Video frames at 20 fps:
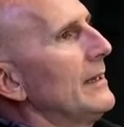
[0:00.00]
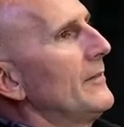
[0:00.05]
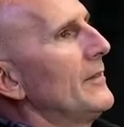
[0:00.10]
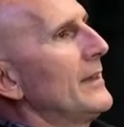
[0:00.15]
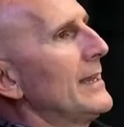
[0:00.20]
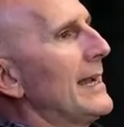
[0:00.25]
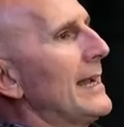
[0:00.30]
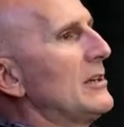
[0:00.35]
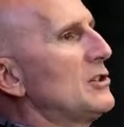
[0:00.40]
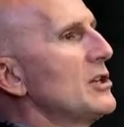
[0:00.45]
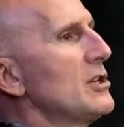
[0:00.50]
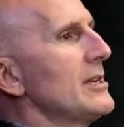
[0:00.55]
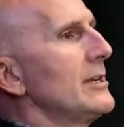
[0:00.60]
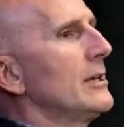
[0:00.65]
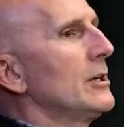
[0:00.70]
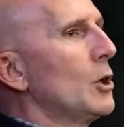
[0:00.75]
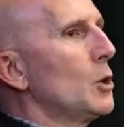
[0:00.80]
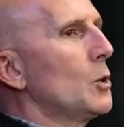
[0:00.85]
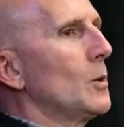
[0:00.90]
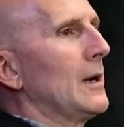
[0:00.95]

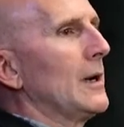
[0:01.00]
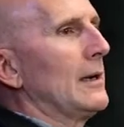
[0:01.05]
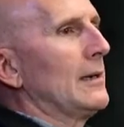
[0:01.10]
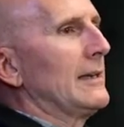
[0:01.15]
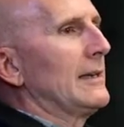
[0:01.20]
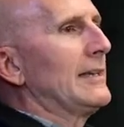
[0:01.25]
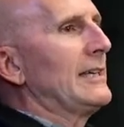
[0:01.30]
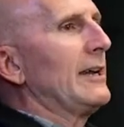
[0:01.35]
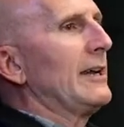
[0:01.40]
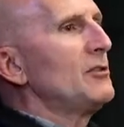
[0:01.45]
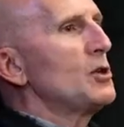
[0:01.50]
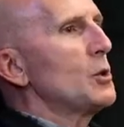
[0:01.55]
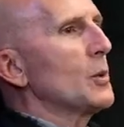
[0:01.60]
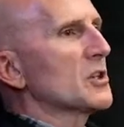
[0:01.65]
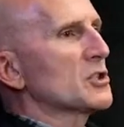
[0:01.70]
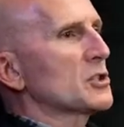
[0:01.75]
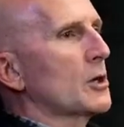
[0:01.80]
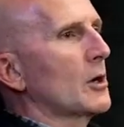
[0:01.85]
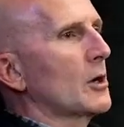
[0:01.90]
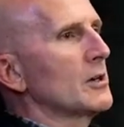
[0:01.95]
ACO uh, gives you a
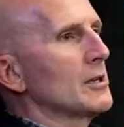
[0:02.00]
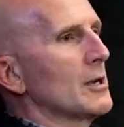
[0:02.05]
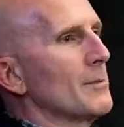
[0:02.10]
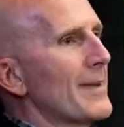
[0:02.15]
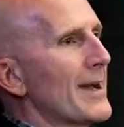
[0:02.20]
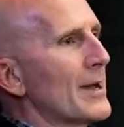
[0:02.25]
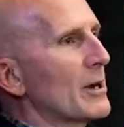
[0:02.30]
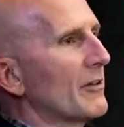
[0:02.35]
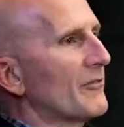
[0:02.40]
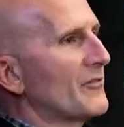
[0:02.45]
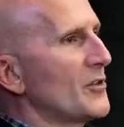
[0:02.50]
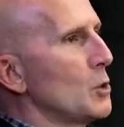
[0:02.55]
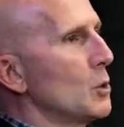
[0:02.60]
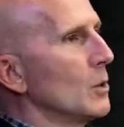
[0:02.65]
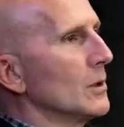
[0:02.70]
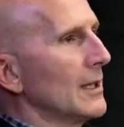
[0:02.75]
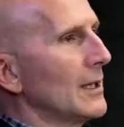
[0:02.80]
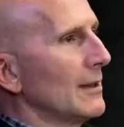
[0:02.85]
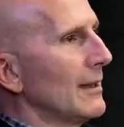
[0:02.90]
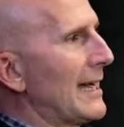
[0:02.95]
certain amount of fuel
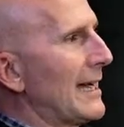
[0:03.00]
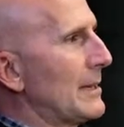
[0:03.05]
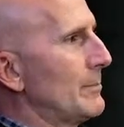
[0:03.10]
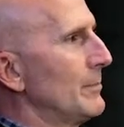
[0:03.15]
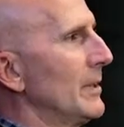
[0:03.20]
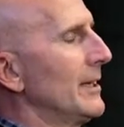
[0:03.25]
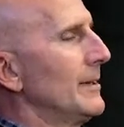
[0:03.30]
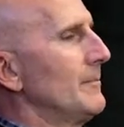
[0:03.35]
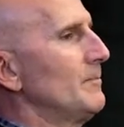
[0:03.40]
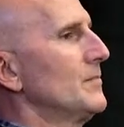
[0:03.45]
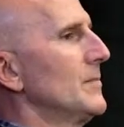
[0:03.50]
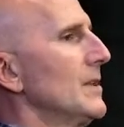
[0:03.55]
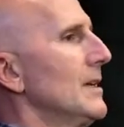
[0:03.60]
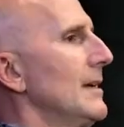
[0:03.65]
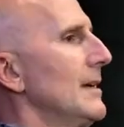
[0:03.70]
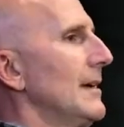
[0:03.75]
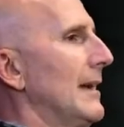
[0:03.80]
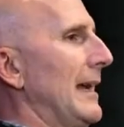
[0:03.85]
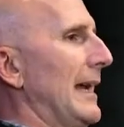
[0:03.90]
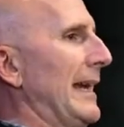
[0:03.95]
allotment,
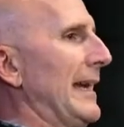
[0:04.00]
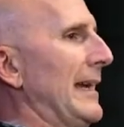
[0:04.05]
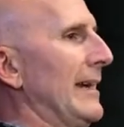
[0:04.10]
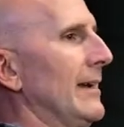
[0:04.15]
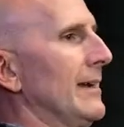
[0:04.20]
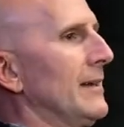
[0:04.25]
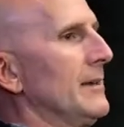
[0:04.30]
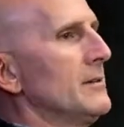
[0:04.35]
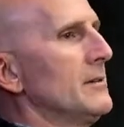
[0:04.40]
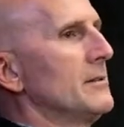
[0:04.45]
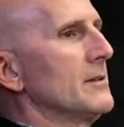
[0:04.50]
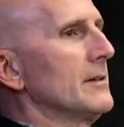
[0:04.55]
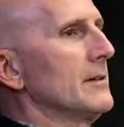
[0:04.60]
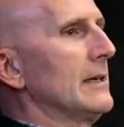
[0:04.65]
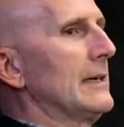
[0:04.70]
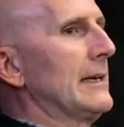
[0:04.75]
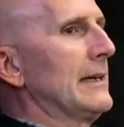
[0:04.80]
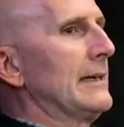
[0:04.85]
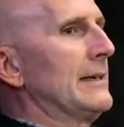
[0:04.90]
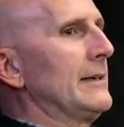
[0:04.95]
and
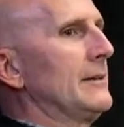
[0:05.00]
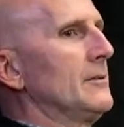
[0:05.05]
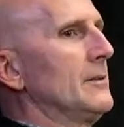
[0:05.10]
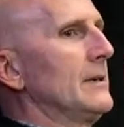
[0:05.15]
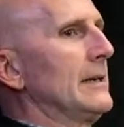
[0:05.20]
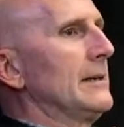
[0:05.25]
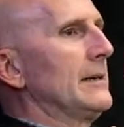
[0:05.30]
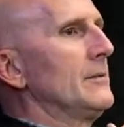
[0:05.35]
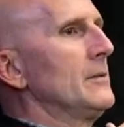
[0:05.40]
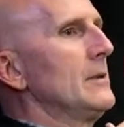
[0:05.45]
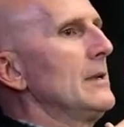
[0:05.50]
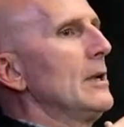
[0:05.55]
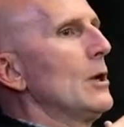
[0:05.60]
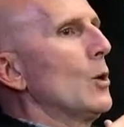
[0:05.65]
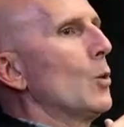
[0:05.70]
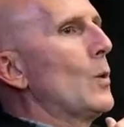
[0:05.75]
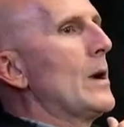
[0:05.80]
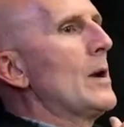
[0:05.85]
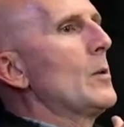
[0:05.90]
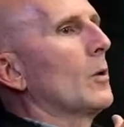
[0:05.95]
uh,
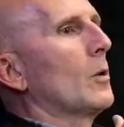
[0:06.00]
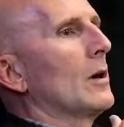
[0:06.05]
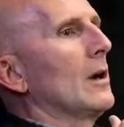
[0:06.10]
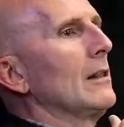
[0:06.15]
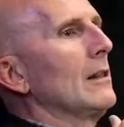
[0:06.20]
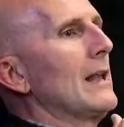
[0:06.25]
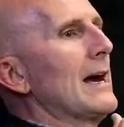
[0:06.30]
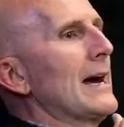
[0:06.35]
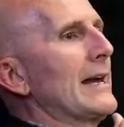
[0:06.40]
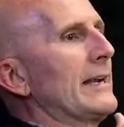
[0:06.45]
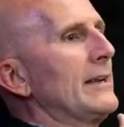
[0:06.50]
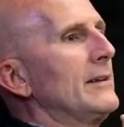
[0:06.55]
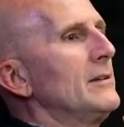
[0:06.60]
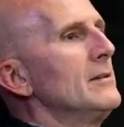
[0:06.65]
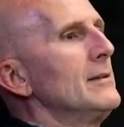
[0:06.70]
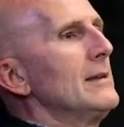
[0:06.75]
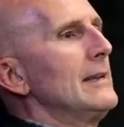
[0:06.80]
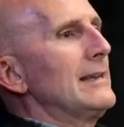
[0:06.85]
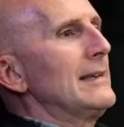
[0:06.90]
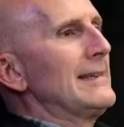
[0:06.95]
we were allotted
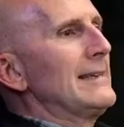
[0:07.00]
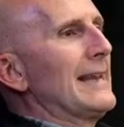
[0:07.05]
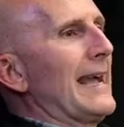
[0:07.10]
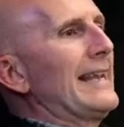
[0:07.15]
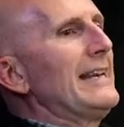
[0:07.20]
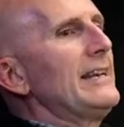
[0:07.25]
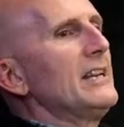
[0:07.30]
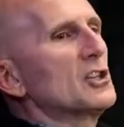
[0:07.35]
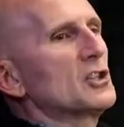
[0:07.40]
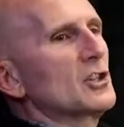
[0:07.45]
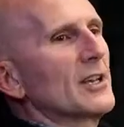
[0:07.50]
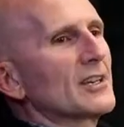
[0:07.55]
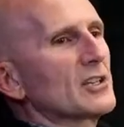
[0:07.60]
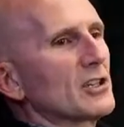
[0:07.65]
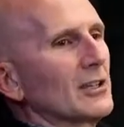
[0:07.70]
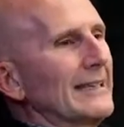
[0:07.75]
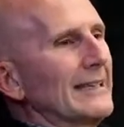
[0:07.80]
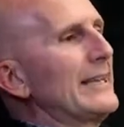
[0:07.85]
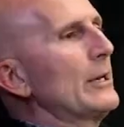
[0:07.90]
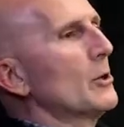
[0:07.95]
96
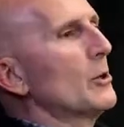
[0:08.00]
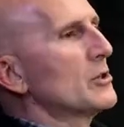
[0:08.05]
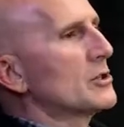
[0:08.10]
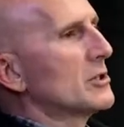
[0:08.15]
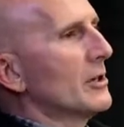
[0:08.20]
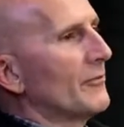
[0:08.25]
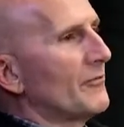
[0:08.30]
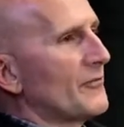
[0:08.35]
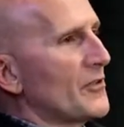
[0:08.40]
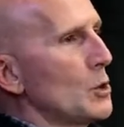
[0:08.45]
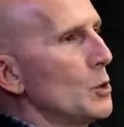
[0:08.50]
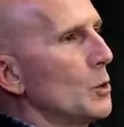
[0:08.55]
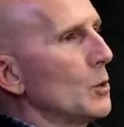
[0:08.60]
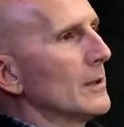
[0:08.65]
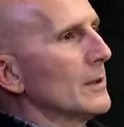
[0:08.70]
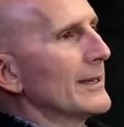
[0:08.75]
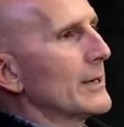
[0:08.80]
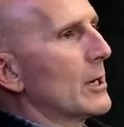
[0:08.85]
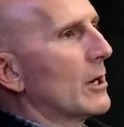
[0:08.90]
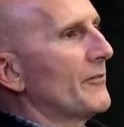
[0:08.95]
liters of fuel in
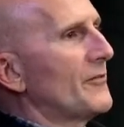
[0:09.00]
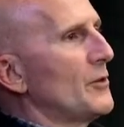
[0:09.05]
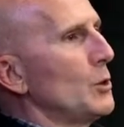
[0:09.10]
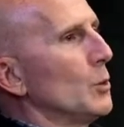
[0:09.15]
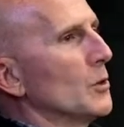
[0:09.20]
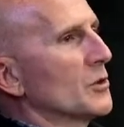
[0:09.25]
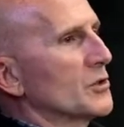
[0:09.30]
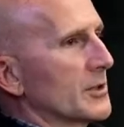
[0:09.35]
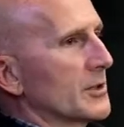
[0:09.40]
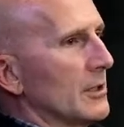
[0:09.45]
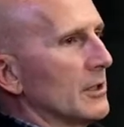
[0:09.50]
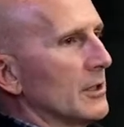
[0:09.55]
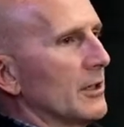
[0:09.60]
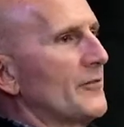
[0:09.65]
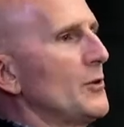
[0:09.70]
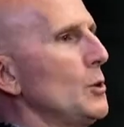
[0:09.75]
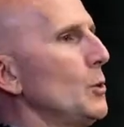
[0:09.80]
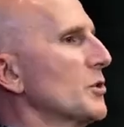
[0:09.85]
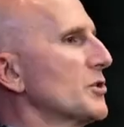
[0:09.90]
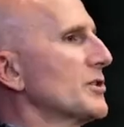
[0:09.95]
our fuel cell. A
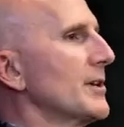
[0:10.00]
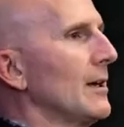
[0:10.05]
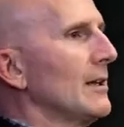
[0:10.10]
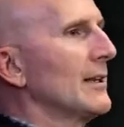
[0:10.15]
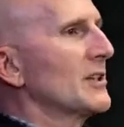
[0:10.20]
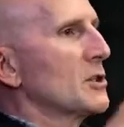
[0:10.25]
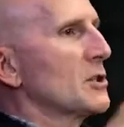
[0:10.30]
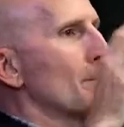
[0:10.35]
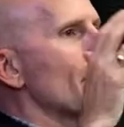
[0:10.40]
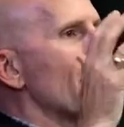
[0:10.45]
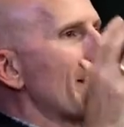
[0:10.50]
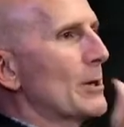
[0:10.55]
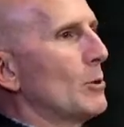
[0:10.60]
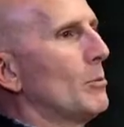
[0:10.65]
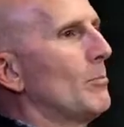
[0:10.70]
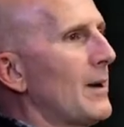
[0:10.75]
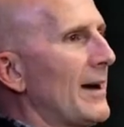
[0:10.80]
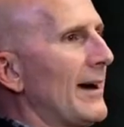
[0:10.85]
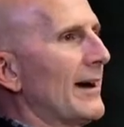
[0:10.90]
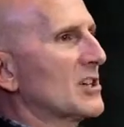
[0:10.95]
fuel cell is a metal
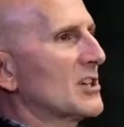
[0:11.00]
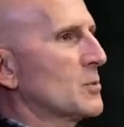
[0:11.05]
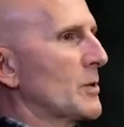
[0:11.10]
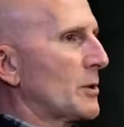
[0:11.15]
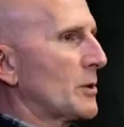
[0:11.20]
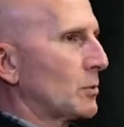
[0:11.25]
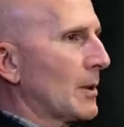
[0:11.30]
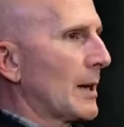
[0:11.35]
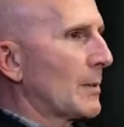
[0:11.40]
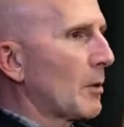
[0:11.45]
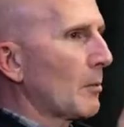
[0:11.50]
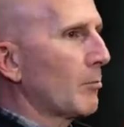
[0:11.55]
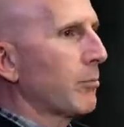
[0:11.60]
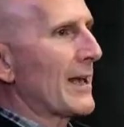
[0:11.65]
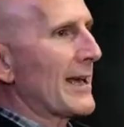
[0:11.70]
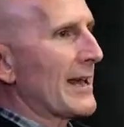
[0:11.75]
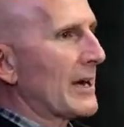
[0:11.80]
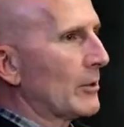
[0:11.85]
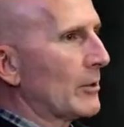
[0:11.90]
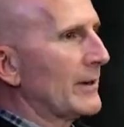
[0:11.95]
box with a rubber
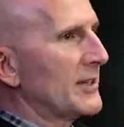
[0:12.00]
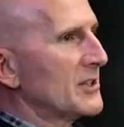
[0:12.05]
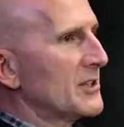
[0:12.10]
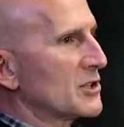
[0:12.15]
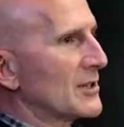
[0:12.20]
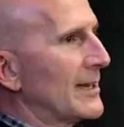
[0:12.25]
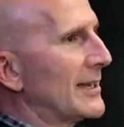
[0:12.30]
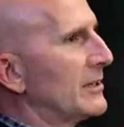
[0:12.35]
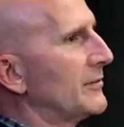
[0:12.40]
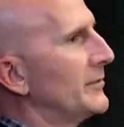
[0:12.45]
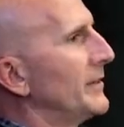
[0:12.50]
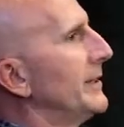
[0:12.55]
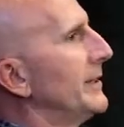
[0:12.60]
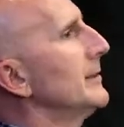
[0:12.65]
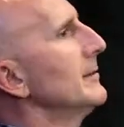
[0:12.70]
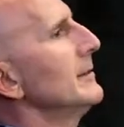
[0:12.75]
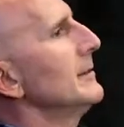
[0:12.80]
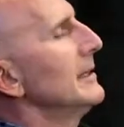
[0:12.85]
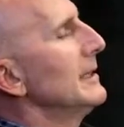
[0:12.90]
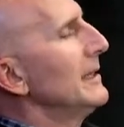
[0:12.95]
bladder inside of it,
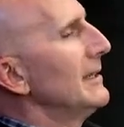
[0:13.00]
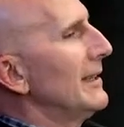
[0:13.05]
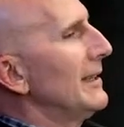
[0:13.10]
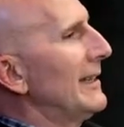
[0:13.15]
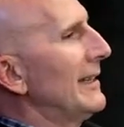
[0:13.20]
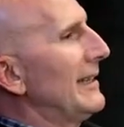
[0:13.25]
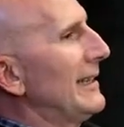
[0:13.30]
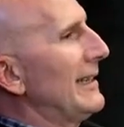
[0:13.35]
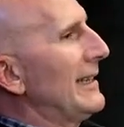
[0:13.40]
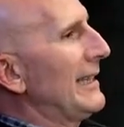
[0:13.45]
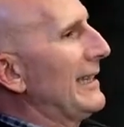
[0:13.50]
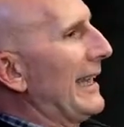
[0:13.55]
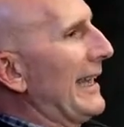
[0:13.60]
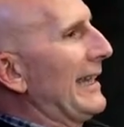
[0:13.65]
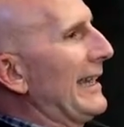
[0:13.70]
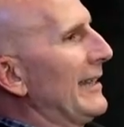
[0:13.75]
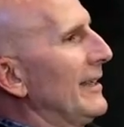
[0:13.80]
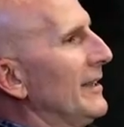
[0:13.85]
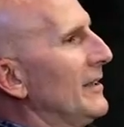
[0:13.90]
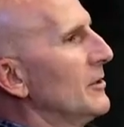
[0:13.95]

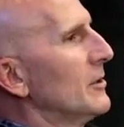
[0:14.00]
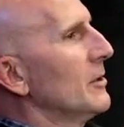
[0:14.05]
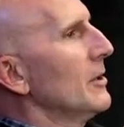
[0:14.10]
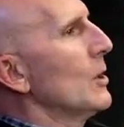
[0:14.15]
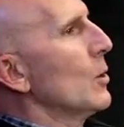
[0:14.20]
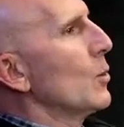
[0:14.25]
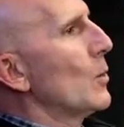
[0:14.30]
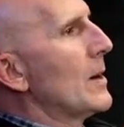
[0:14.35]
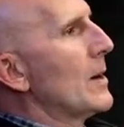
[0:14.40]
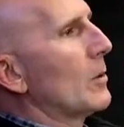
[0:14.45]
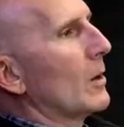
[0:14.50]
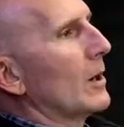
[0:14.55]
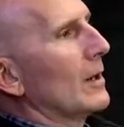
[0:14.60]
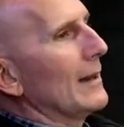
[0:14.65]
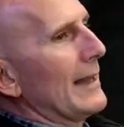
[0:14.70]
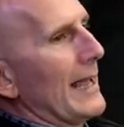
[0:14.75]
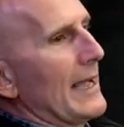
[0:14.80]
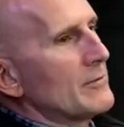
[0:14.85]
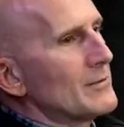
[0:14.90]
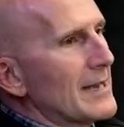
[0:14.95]
and we were
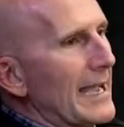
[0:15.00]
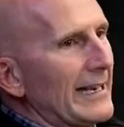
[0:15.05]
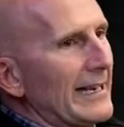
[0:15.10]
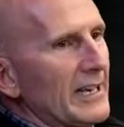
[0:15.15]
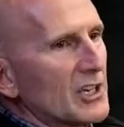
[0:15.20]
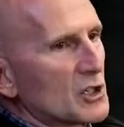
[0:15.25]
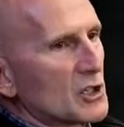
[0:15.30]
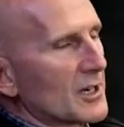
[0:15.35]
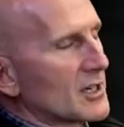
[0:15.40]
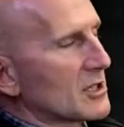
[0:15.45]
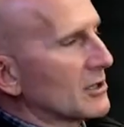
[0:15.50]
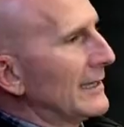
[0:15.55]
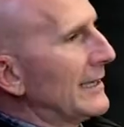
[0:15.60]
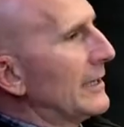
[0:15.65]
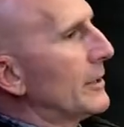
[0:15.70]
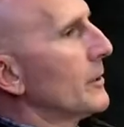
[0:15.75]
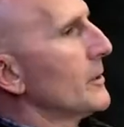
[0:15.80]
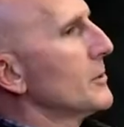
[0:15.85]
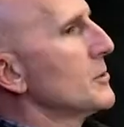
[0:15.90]
allowed 96 liters